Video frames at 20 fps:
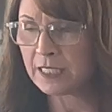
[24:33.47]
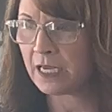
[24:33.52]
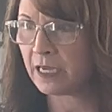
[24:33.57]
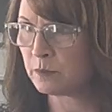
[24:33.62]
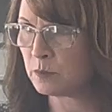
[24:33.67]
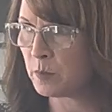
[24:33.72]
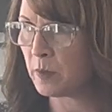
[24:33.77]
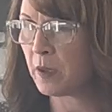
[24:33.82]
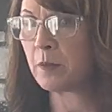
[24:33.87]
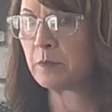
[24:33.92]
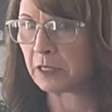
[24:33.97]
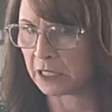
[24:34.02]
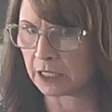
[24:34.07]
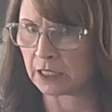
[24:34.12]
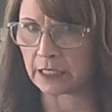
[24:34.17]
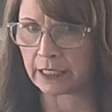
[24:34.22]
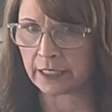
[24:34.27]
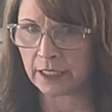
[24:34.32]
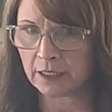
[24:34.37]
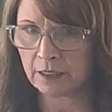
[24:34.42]
times
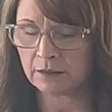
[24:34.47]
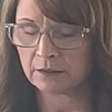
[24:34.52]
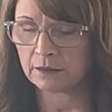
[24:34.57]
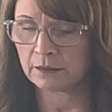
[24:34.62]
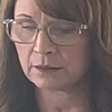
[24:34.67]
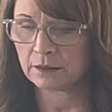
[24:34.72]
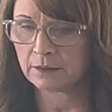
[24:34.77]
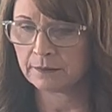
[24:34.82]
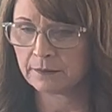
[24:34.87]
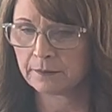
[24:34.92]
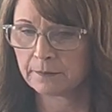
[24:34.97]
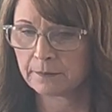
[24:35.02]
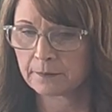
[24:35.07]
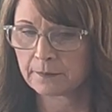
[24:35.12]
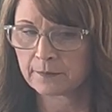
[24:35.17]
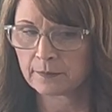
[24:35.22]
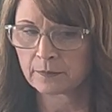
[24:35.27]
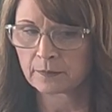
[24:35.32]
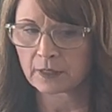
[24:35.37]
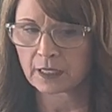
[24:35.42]
publicly,
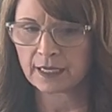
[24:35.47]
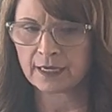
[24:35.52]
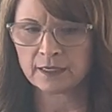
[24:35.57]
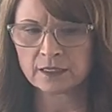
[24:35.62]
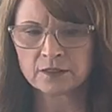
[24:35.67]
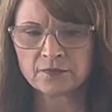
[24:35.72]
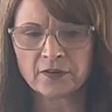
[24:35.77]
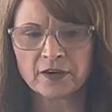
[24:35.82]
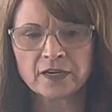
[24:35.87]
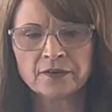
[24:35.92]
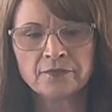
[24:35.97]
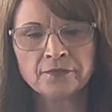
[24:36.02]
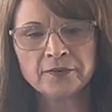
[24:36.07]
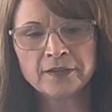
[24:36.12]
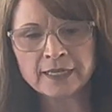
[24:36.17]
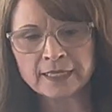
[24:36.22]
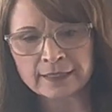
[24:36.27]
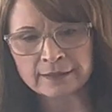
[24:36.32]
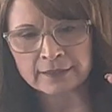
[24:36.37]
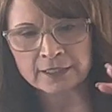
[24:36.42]
it is very
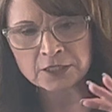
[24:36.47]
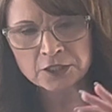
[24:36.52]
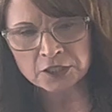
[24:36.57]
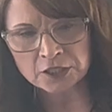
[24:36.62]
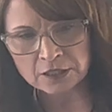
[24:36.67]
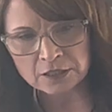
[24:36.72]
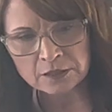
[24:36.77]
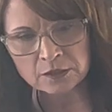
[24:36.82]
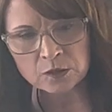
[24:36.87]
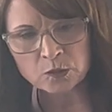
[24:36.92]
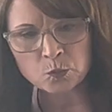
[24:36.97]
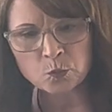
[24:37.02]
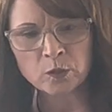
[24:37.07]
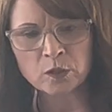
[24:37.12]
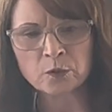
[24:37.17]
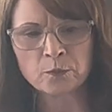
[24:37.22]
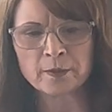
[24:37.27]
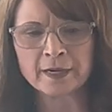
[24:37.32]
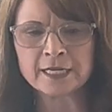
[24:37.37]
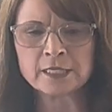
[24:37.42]
fitting that Jesus would
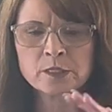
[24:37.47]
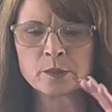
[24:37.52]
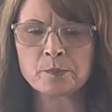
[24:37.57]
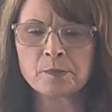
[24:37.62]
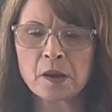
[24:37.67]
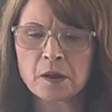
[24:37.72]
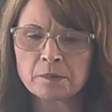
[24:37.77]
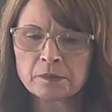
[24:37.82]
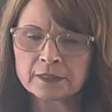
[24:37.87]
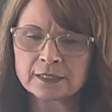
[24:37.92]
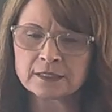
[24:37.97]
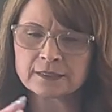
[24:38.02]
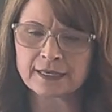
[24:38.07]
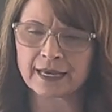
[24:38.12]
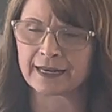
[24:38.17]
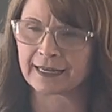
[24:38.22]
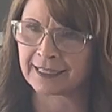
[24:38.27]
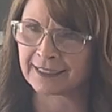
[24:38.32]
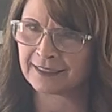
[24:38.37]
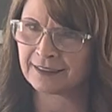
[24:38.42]
arrange a public
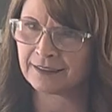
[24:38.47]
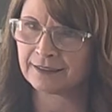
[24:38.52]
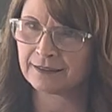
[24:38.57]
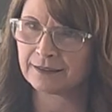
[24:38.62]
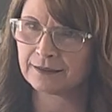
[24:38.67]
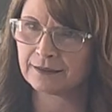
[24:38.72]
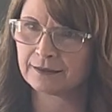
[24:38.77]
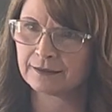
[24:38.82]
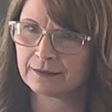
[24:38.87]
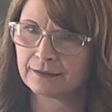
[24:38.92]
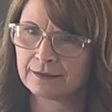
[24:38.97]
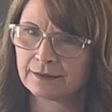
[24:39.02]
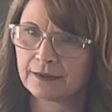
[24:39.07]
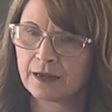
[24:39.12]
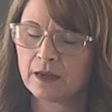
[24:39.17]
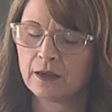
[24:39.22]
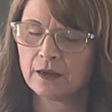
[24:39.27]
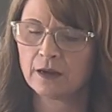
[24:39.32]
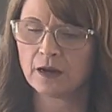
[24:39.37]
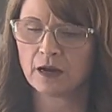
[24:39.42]
setting
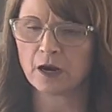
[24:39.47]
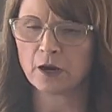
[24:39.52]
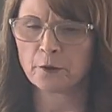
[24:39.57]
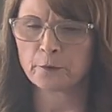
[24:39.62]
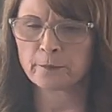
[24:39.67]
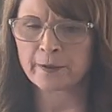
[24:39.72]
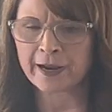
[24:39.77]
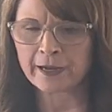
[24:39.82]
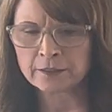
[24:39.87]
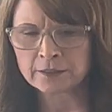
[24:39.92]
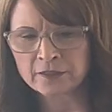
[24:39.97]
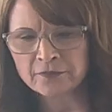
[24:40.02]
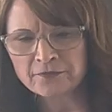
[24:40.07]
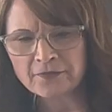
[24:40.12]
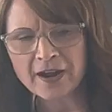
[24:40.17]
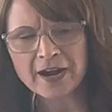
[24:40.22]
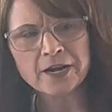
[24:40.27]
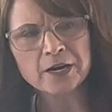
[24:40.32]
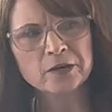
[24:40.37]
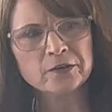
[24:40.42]
around a
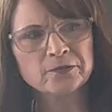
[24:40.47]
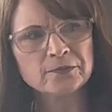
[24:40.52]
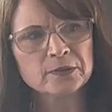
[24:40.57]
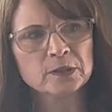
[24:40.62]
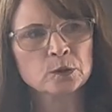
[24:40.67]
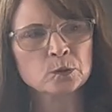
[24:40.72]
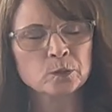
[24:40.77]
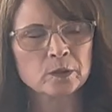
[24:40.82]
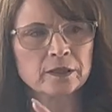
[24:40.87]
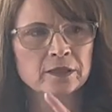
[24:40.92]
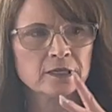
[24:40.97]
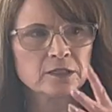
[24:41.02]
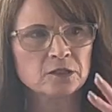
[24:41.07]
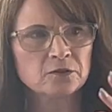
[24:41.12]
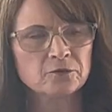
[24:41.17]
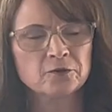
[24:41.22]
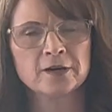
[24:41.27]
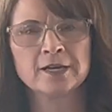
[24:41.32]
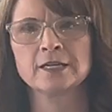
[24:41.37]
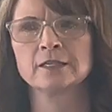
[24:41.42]
fire filled with his
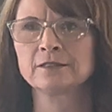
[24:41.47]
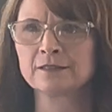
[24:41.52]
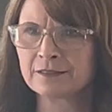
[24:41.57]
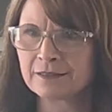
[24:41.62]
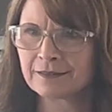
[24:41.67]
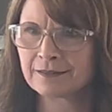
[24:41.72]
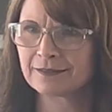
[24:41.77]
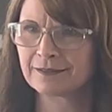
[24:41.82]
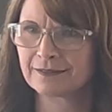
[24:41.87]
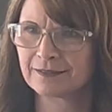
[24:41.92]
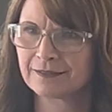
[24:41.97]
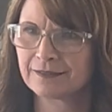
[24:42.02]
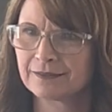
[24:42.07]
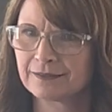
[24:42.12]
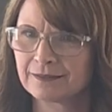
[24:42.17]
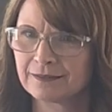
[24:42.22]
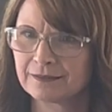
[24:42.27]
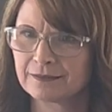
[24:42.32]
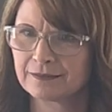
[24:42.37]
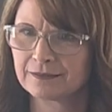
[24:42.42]
friends,
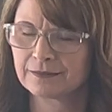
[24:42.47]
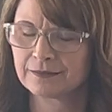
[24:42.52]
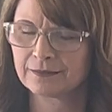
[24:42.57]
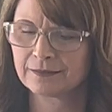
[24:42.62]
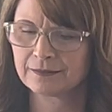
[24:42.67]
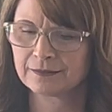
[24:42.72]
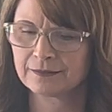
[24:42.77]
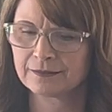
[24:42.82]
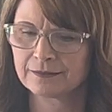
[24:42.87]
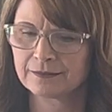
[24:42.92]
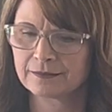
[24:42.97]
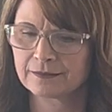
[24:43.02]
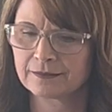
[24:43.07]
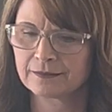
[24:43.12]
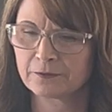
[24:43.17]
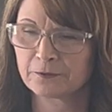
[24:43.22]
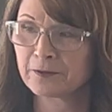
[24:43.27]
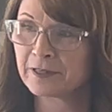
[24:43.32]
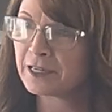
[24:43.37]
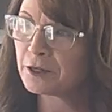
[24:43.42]

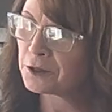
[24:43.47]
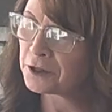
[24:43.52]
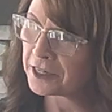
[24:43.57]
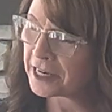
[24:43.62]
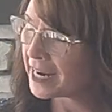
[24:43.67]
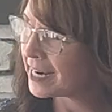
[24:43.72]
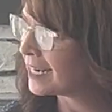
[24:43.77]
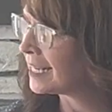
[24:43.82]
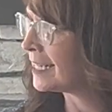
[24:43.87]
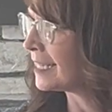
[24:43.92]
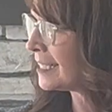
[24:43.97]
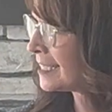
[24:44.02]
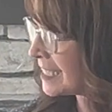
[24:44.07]
recreating a